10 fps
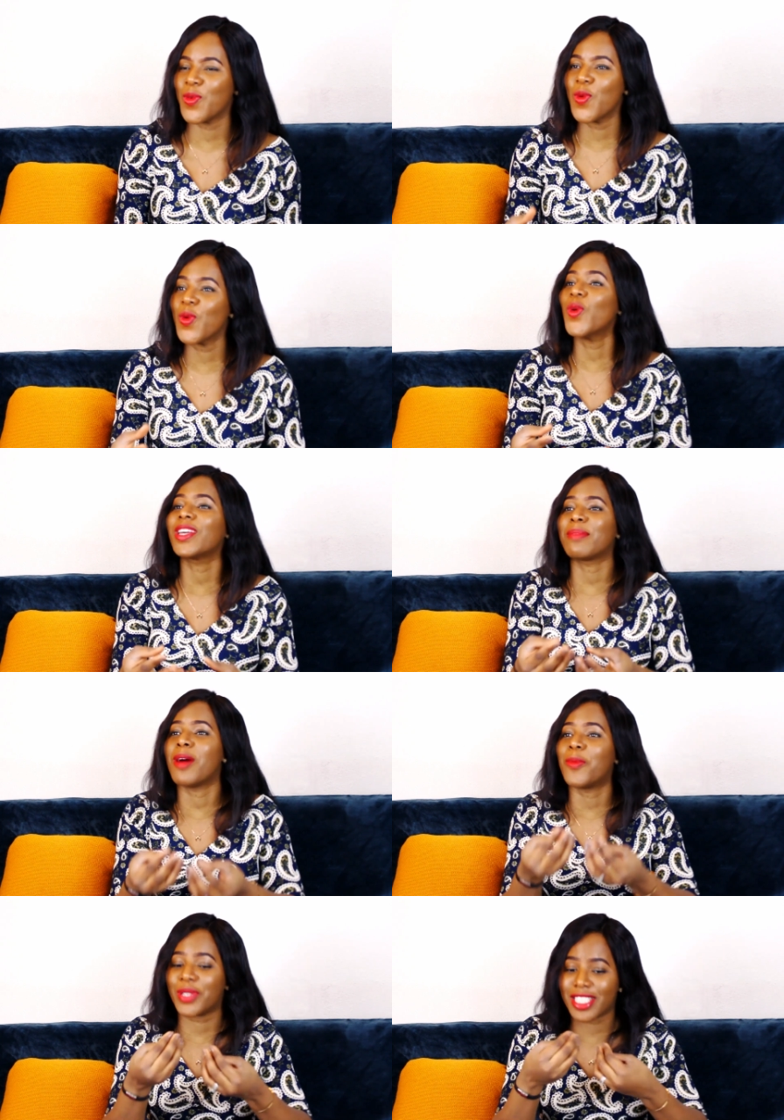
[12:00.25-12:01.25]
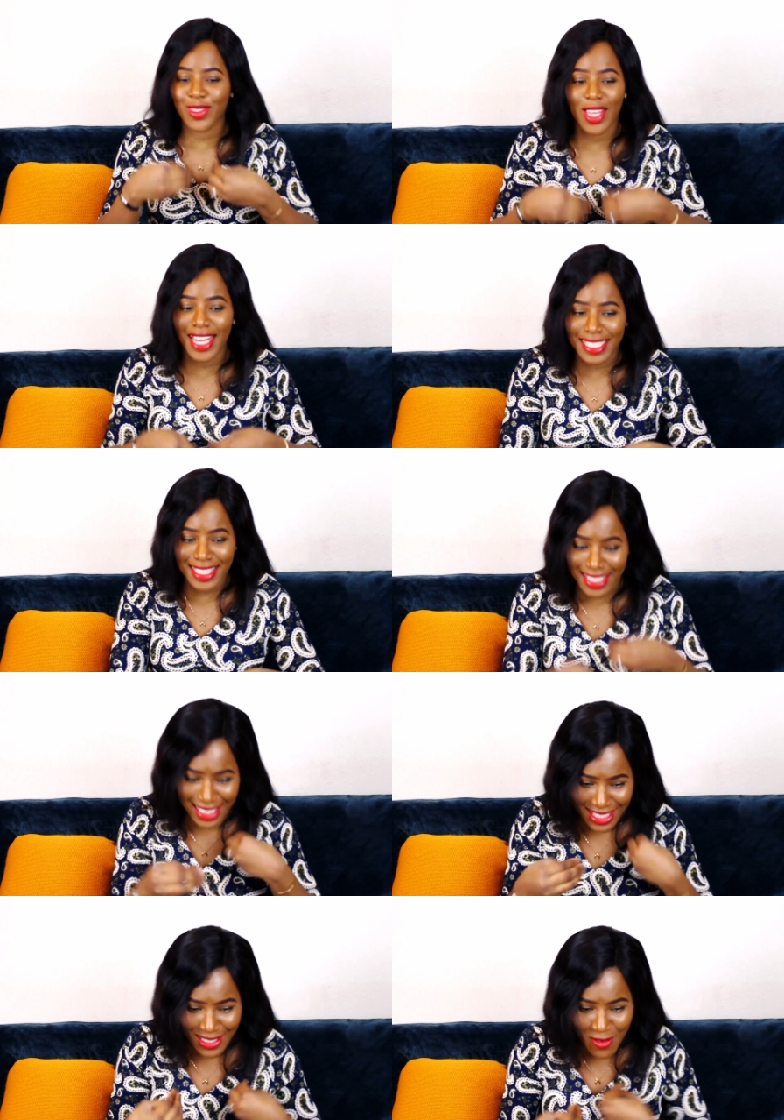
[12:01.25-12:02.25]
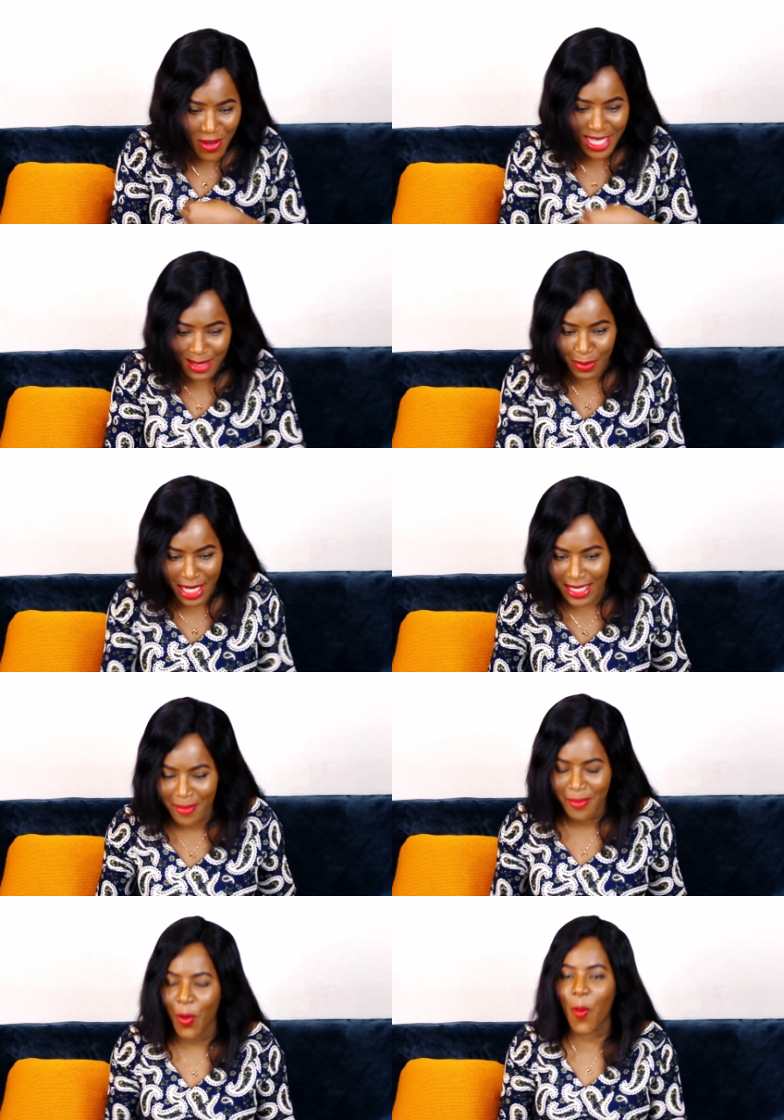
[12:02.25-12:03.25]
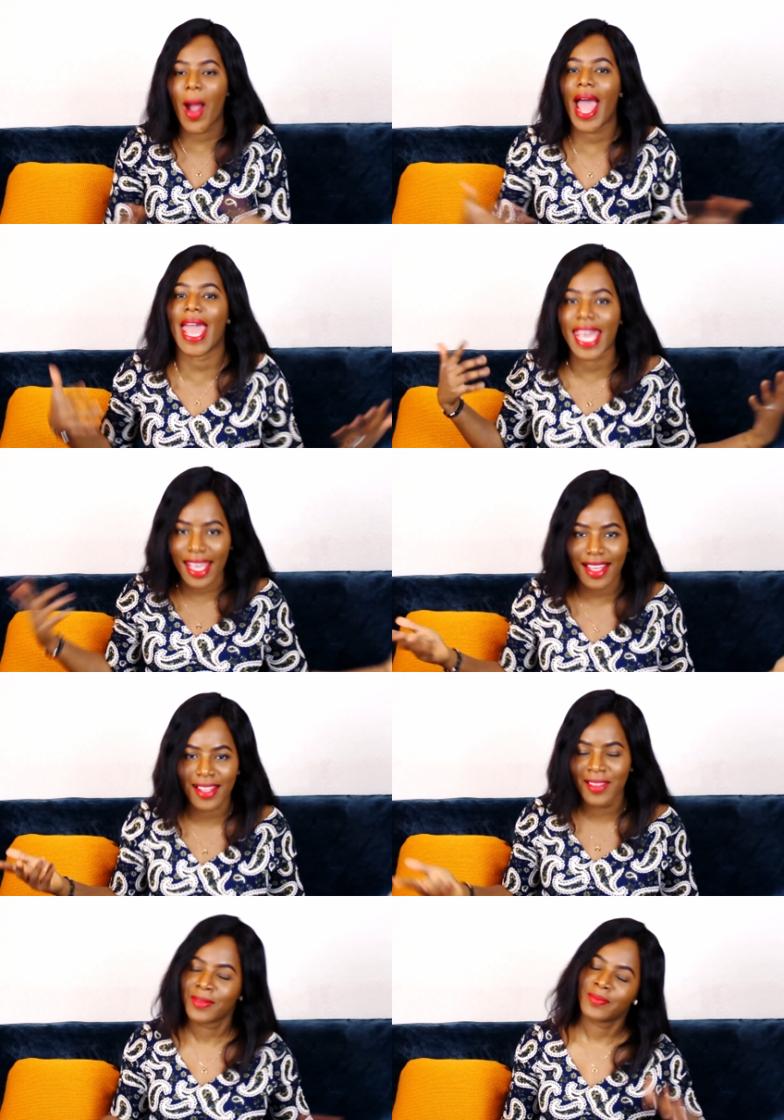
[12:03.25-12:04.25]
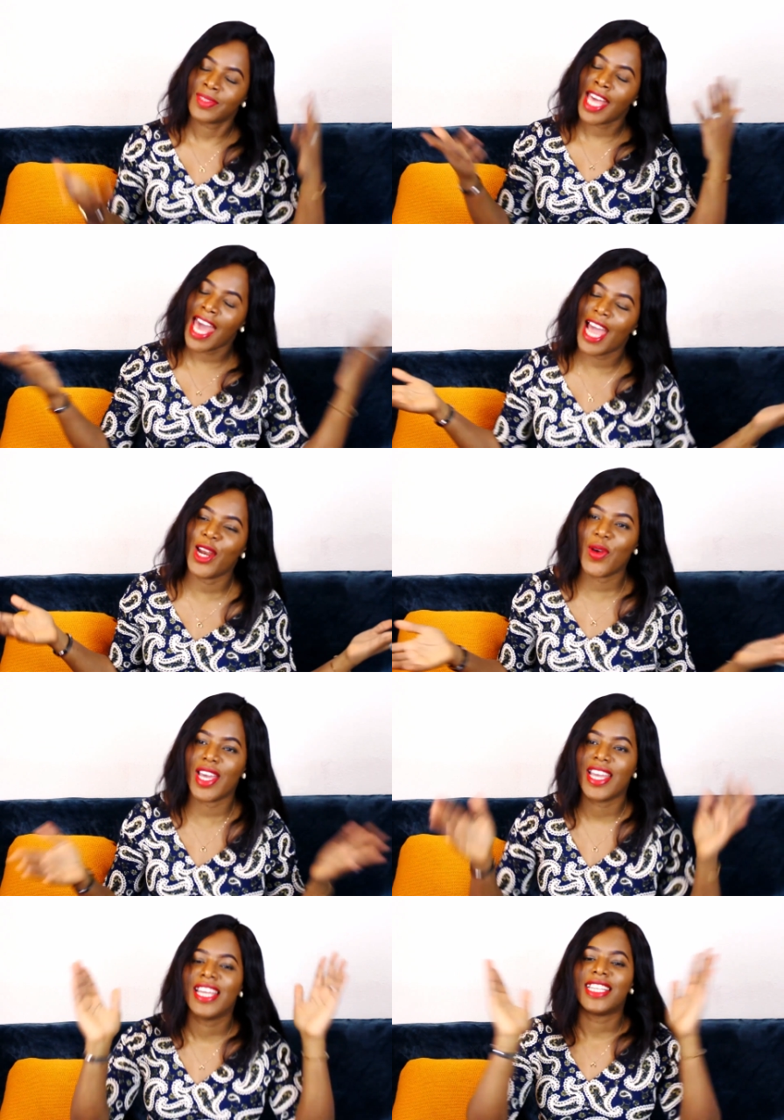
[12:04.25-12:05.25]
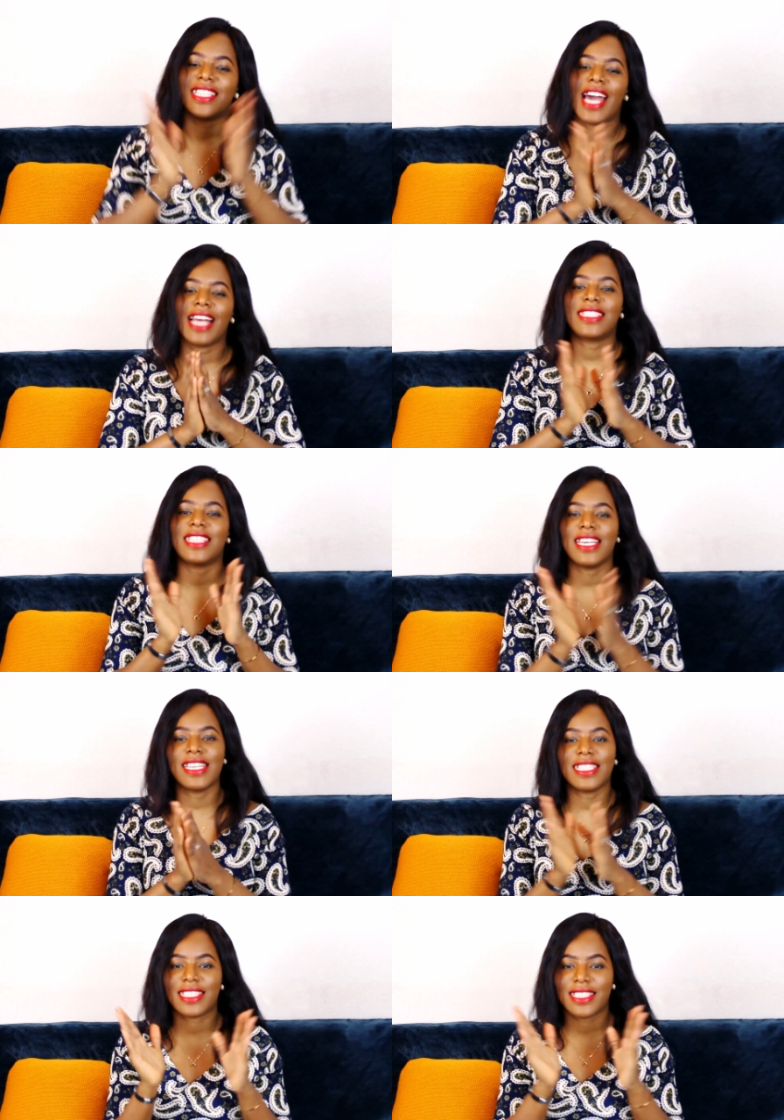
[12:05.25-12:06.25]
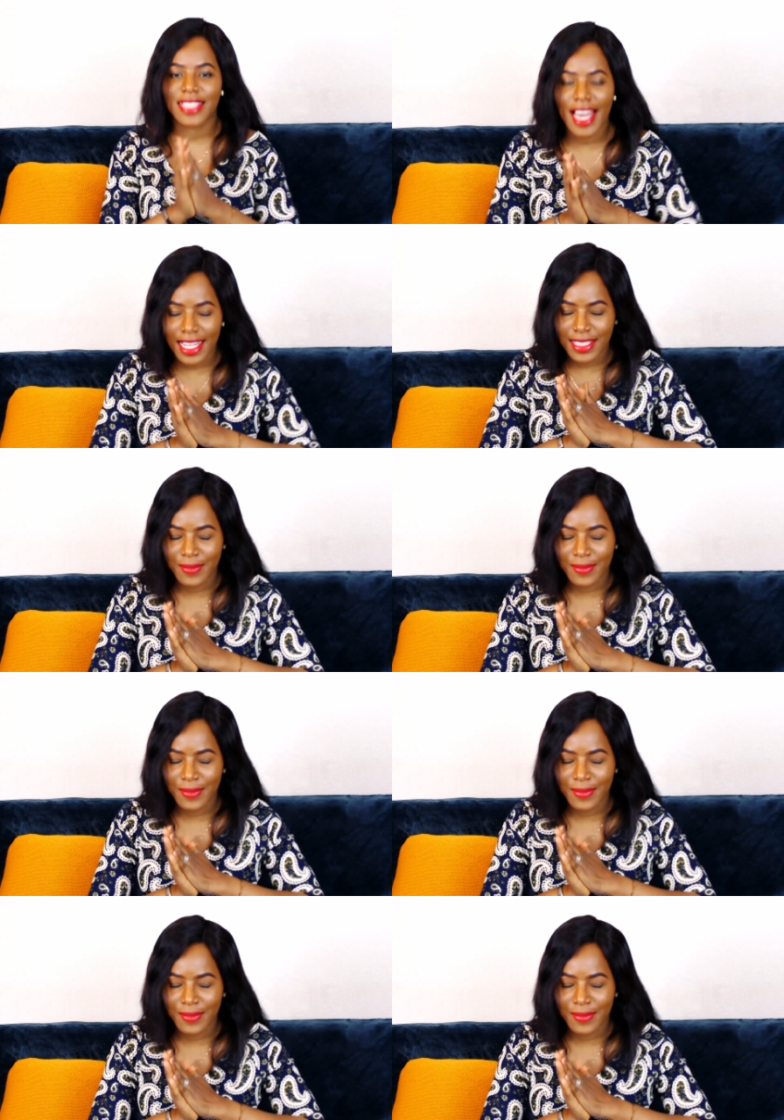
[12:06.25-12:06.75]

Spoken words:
who came up with this toilet seat in the first place. Why? Anyway, that is that.